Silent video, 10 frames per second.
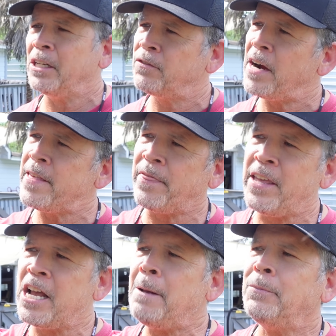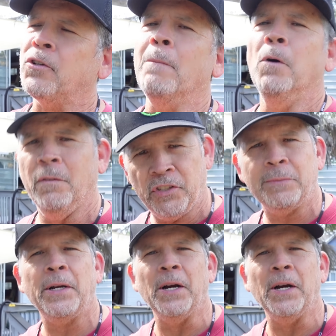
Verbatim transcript: Let's fire that thing up, start moving some